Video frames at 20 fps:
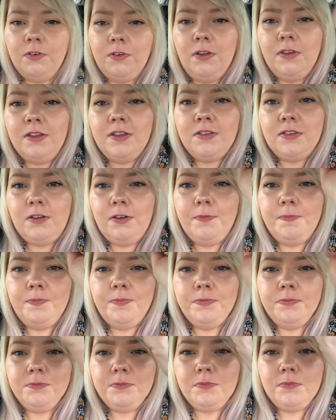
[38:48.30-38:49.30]
I've got this on.
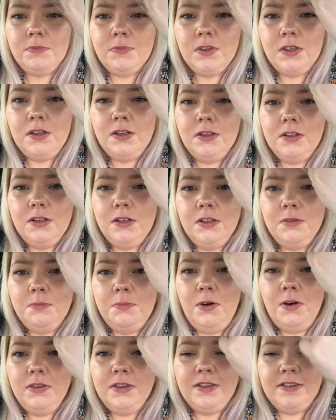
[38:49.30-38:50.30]

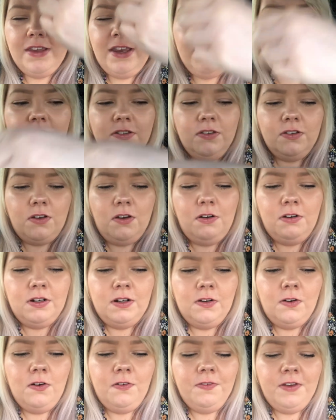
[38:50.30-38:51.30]
Bought this ages ago
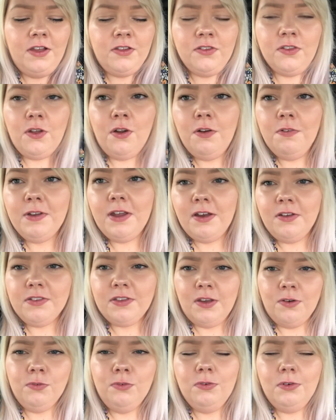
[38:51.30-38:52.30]
and I love it. I saw it, I
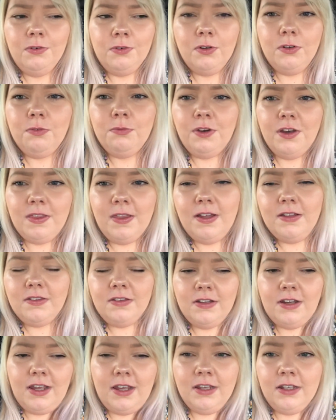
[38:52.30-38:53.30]
was like, oh, I'm gonna wear that
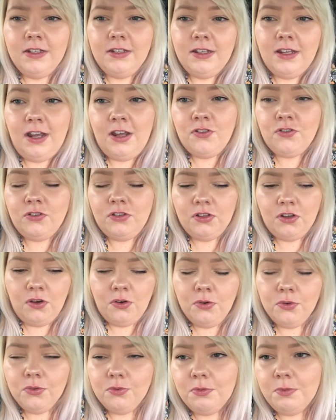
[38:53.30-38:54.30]
today, and it actually
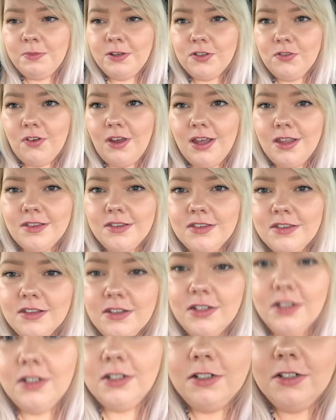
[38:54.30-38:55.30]
goes with my dress.
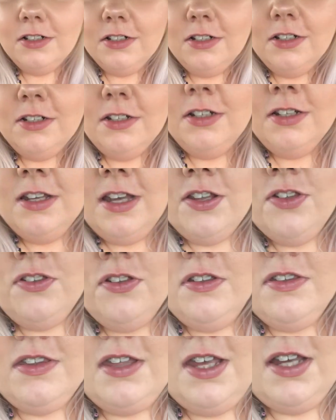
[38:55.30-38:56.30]
It's
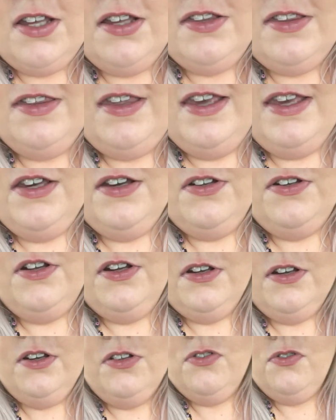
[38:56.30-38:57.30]
just like a tiered
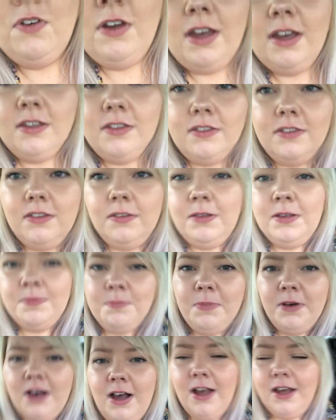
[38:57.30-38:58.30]
dress
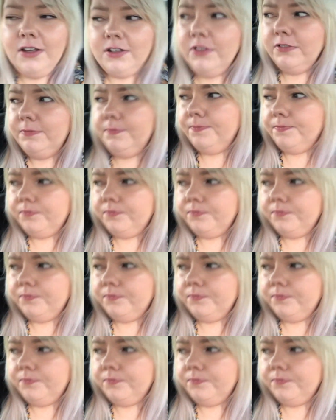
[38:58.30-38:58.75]
in black.